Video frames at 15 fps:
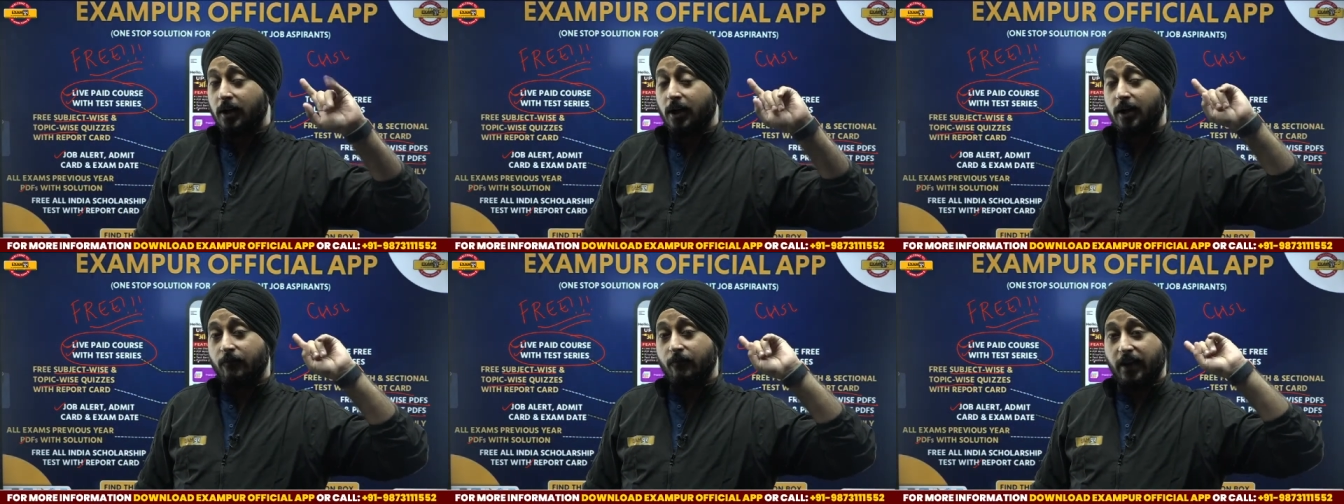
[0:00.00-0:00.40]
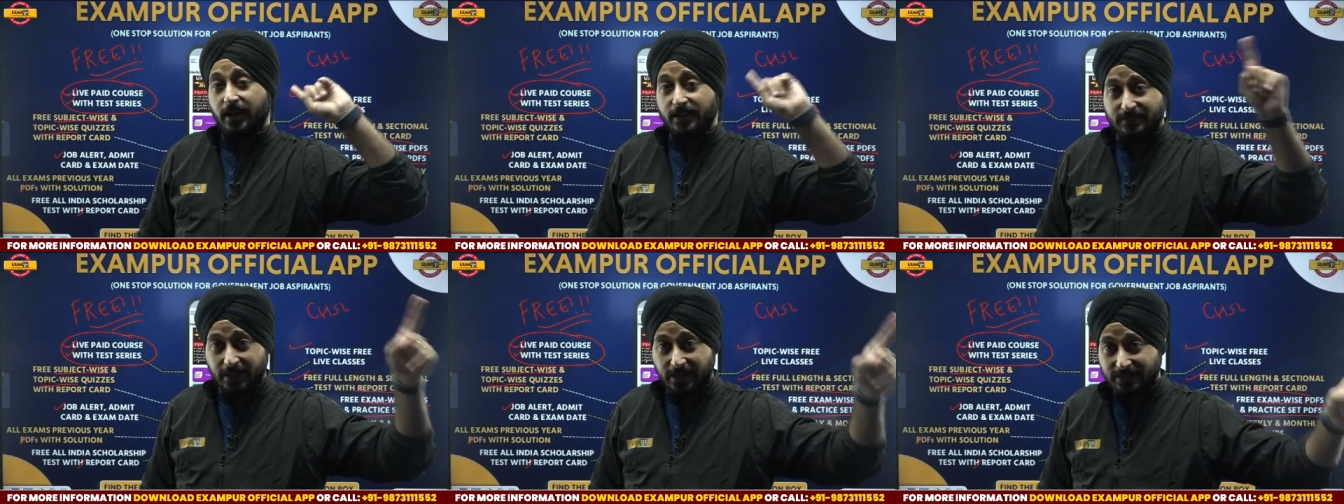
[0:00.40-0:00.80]
uh,
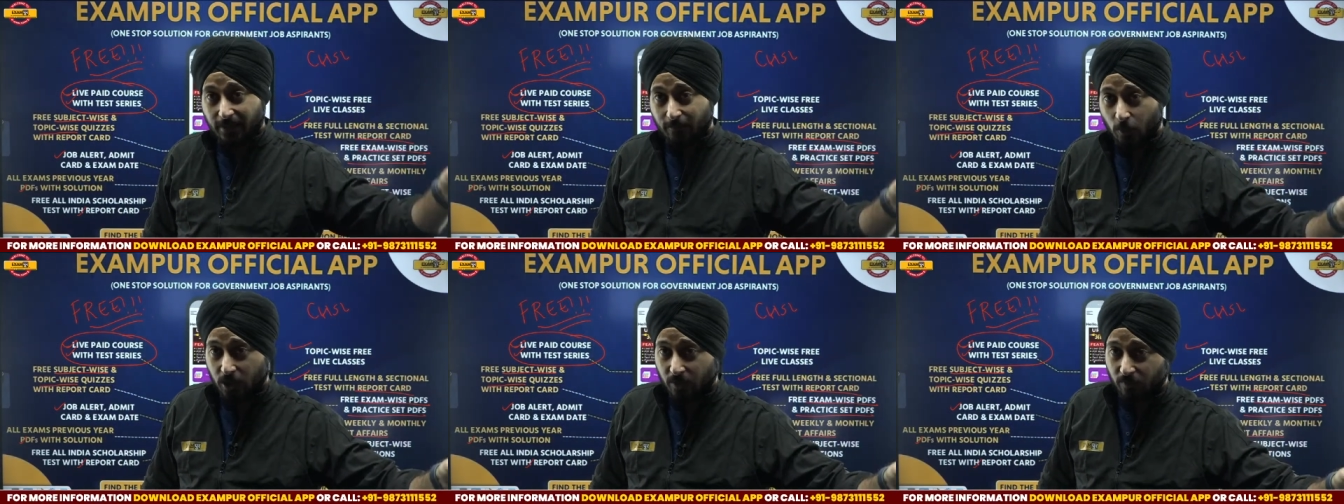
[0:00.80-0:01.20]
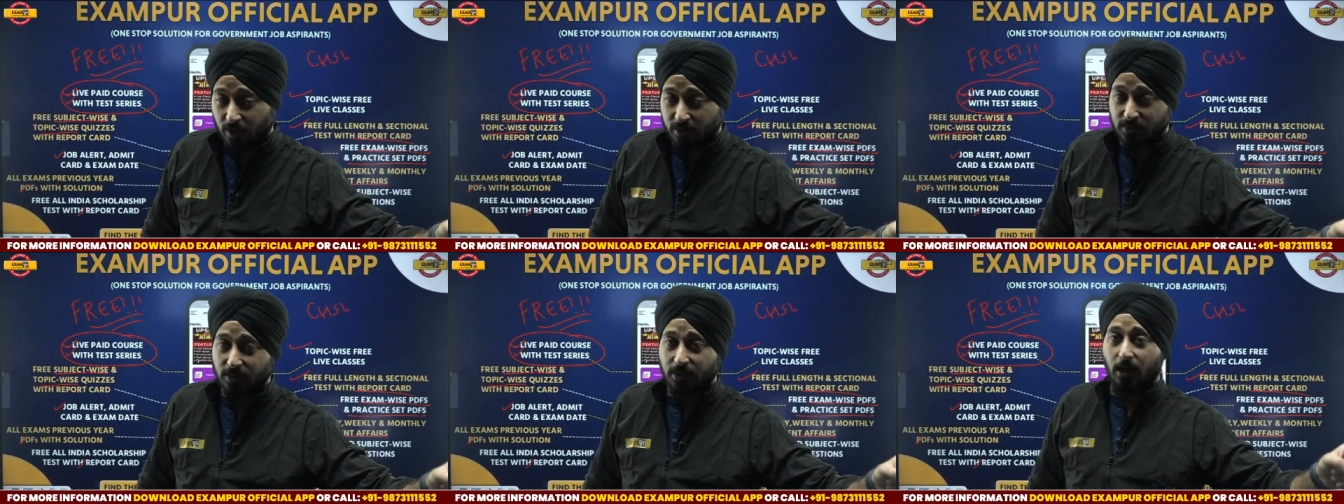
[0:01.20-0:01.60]
when is the exam
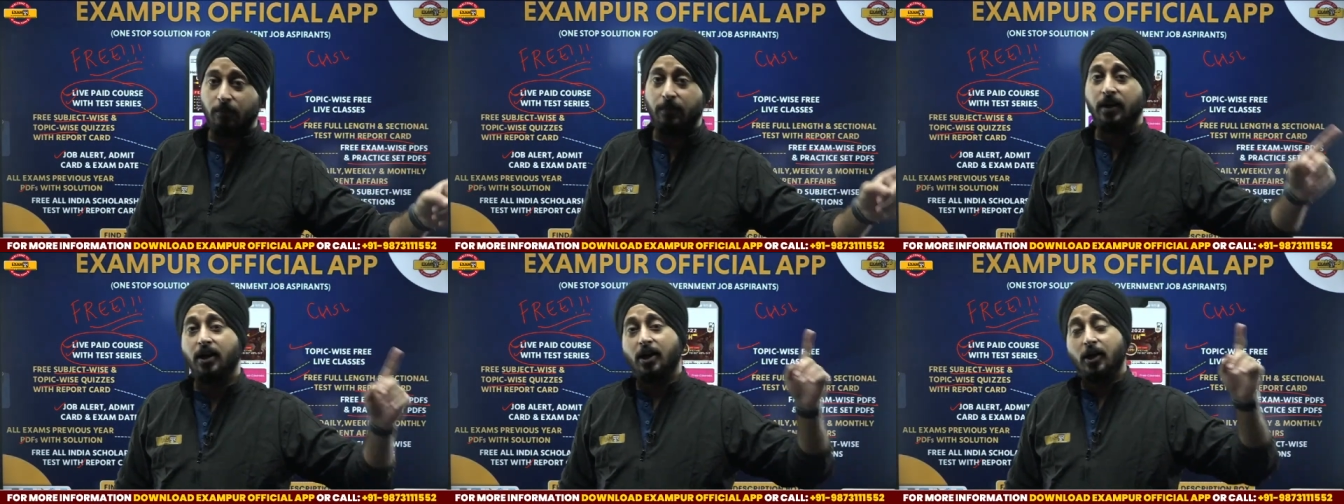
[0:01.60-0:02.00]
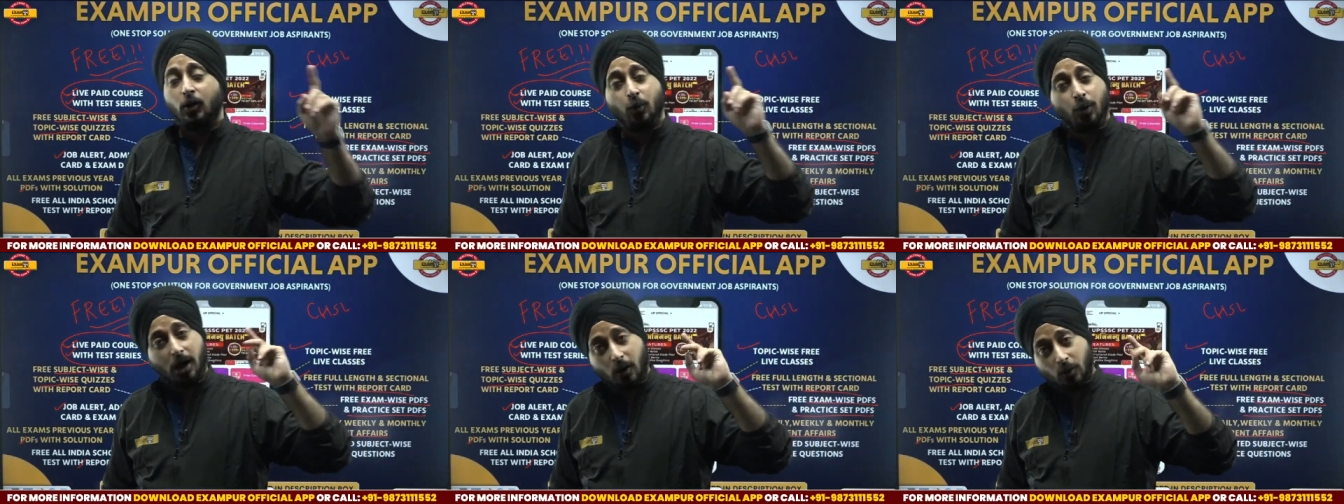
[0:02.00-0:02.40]
notification coming
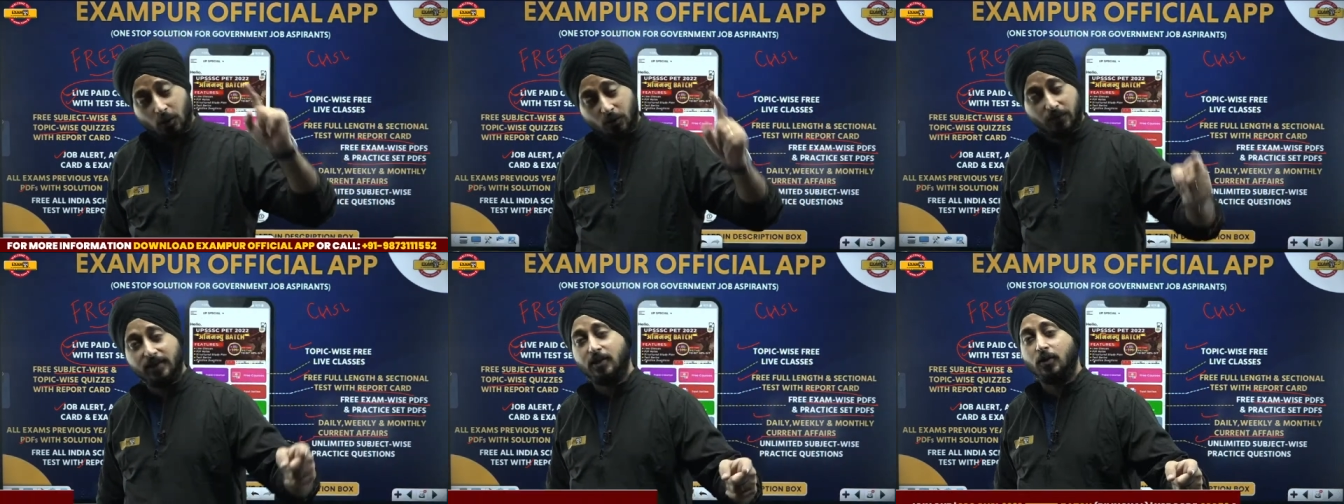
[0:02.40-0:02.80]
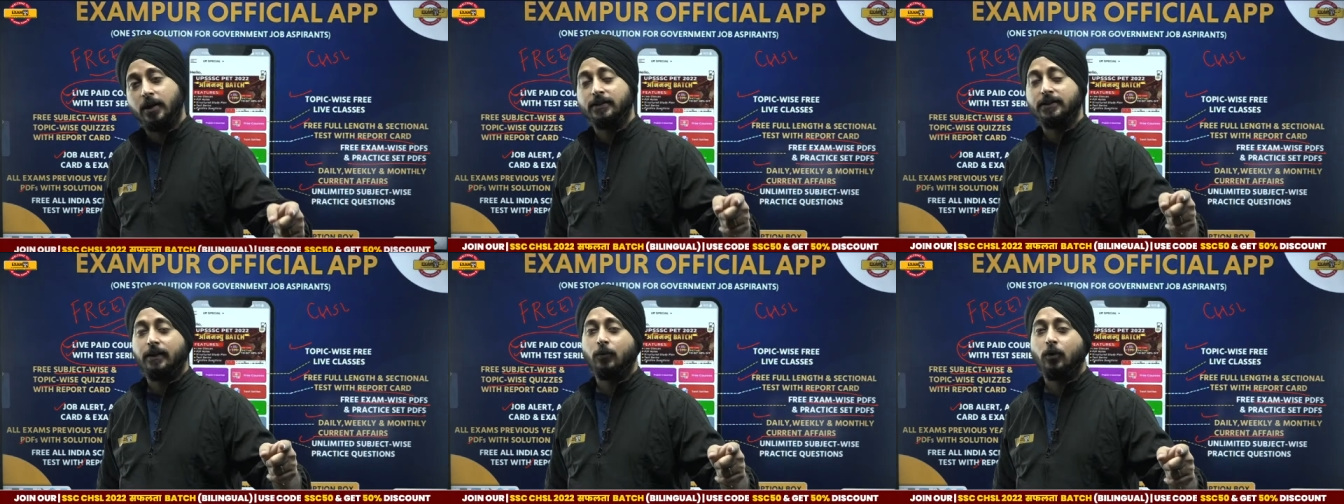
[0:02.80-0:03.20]
to how to fill the
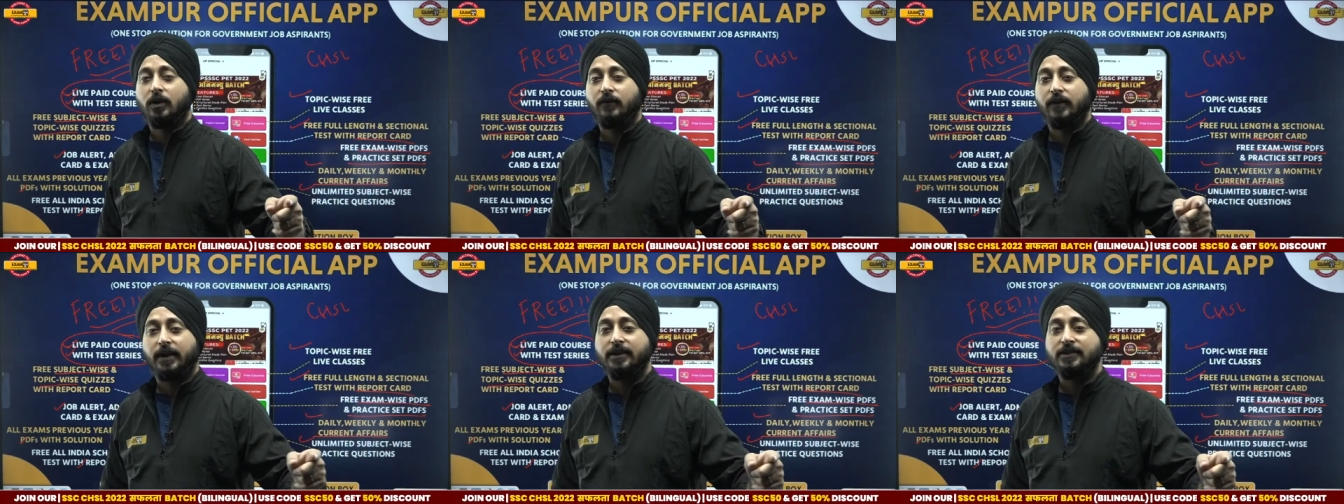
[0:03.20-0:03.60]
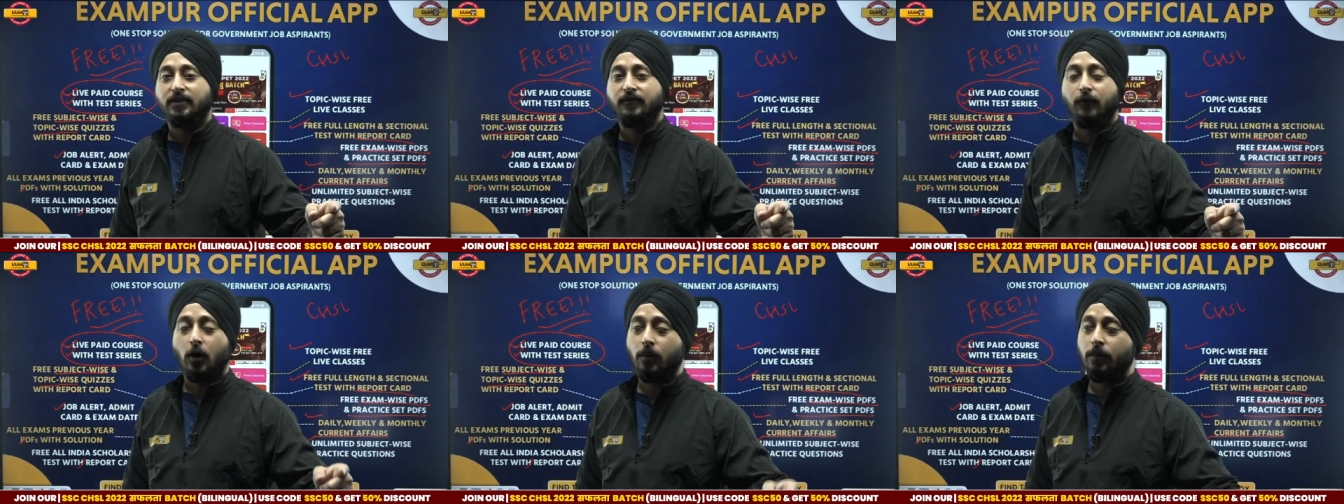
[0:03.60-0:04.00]
exam
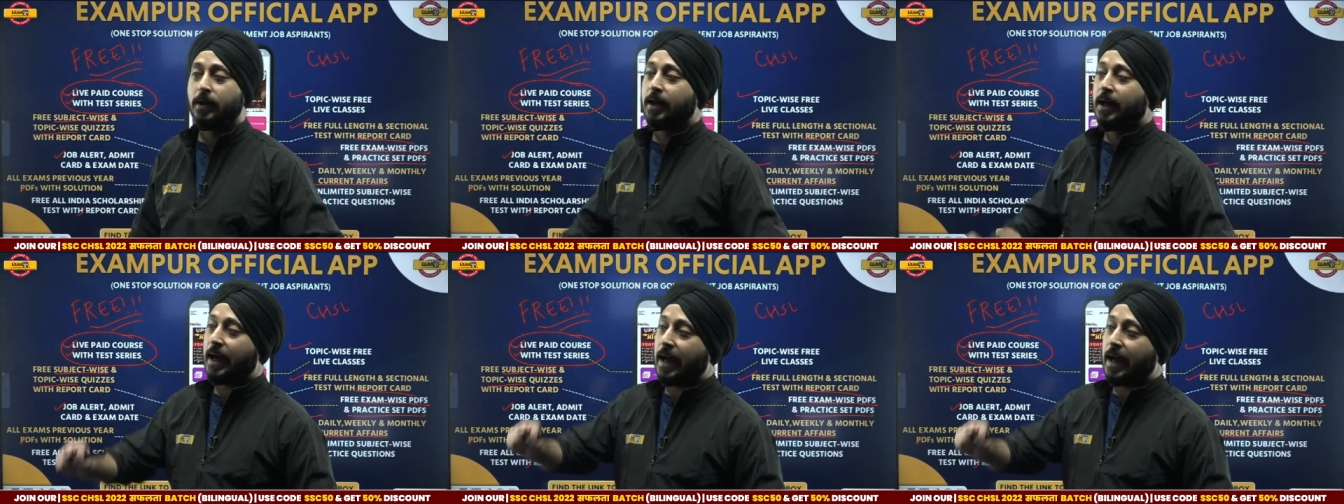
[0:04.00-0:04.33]
notification form